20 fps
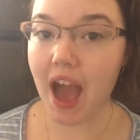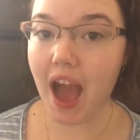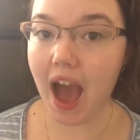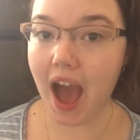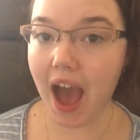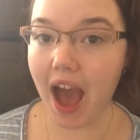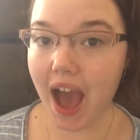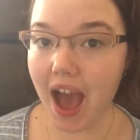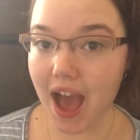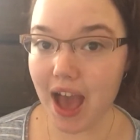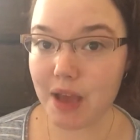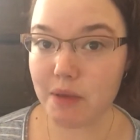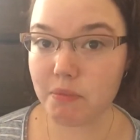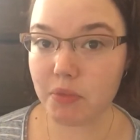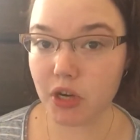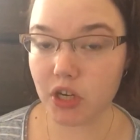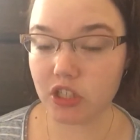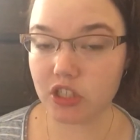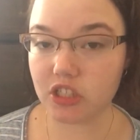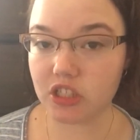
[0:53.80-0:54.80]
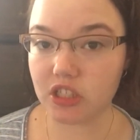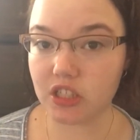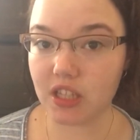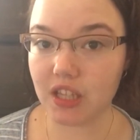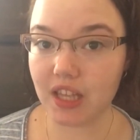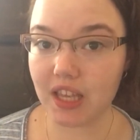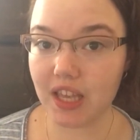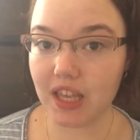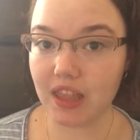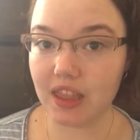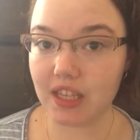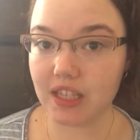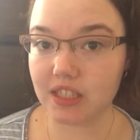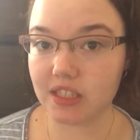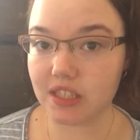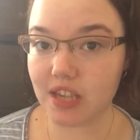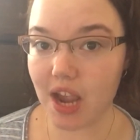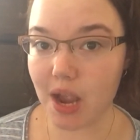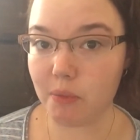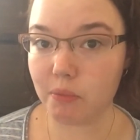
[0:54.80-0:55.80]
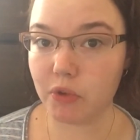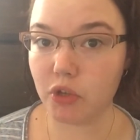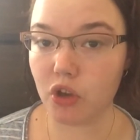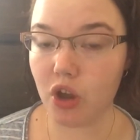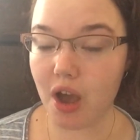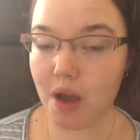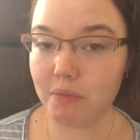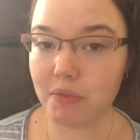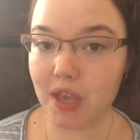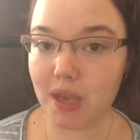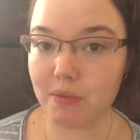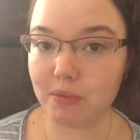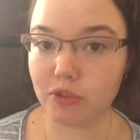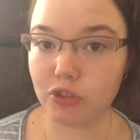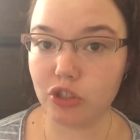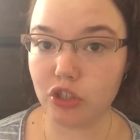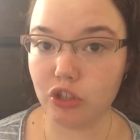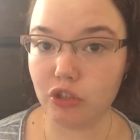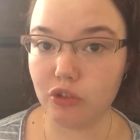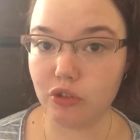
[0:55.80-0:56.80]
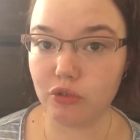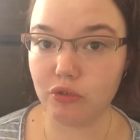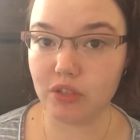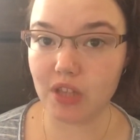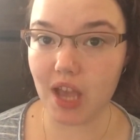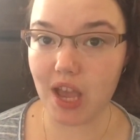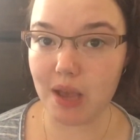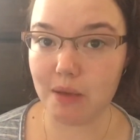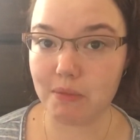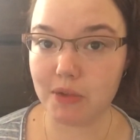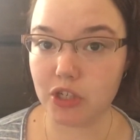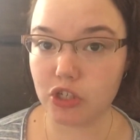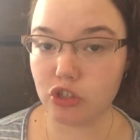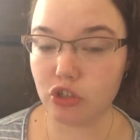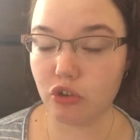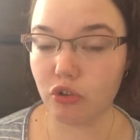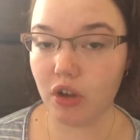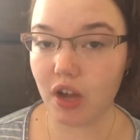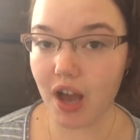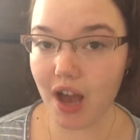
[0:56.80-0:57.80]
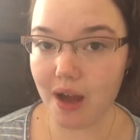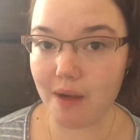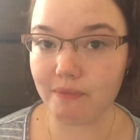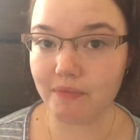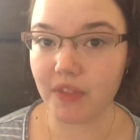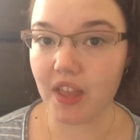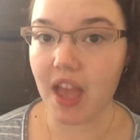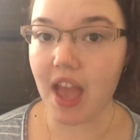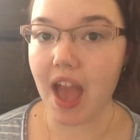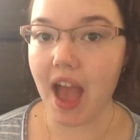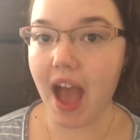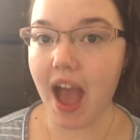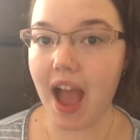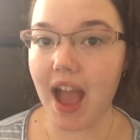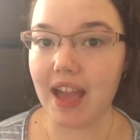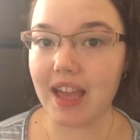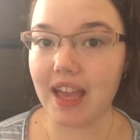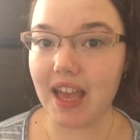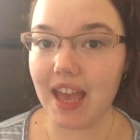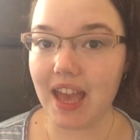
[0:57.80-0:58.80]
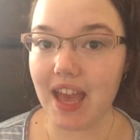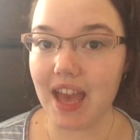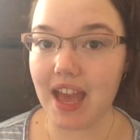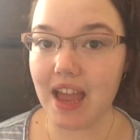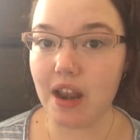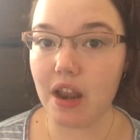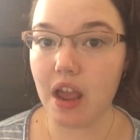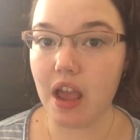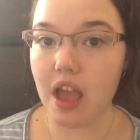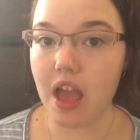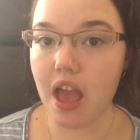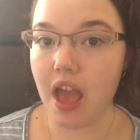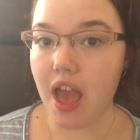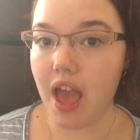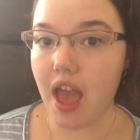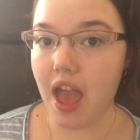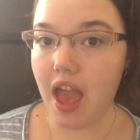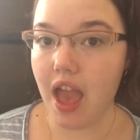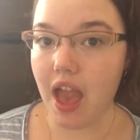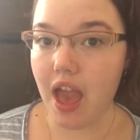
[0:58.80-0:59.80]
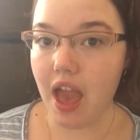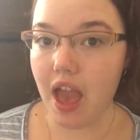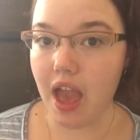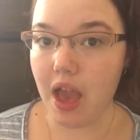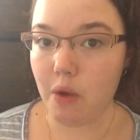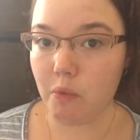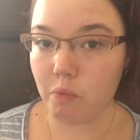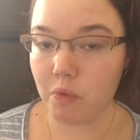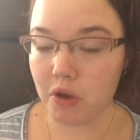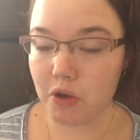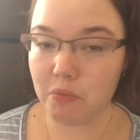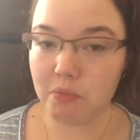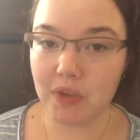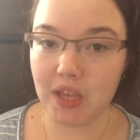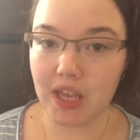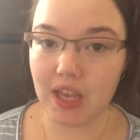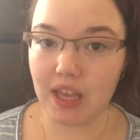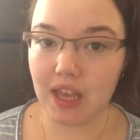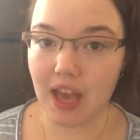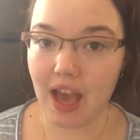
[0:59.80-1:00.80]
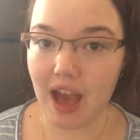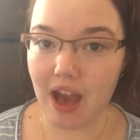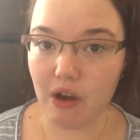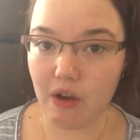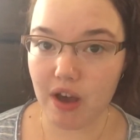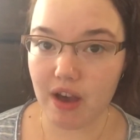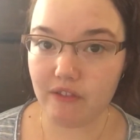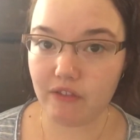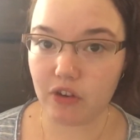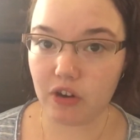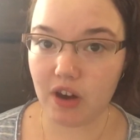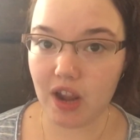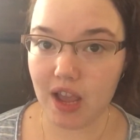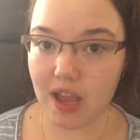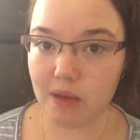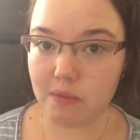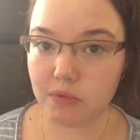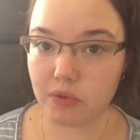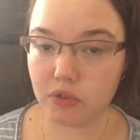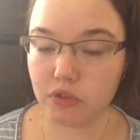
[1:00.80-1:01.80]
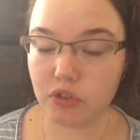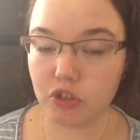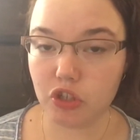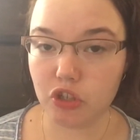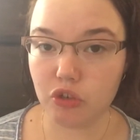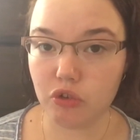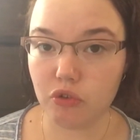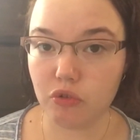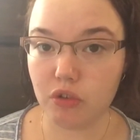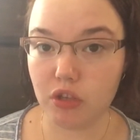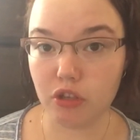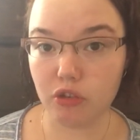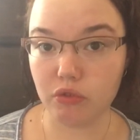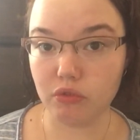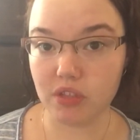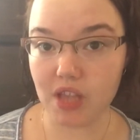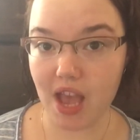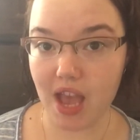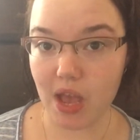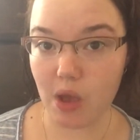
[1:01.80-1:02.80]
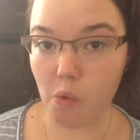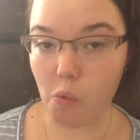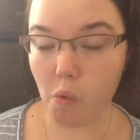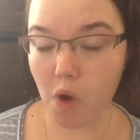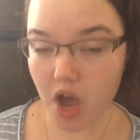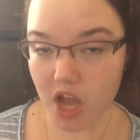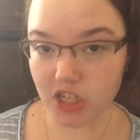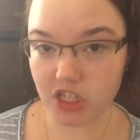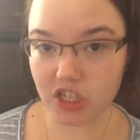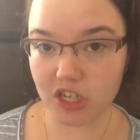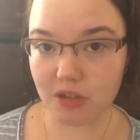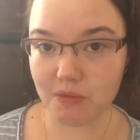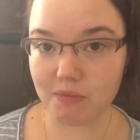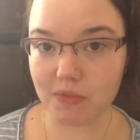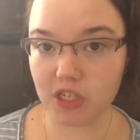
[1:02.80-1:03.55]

I personally this time will not be able to use a menstrual cup. I can and will be, however, able to use a washing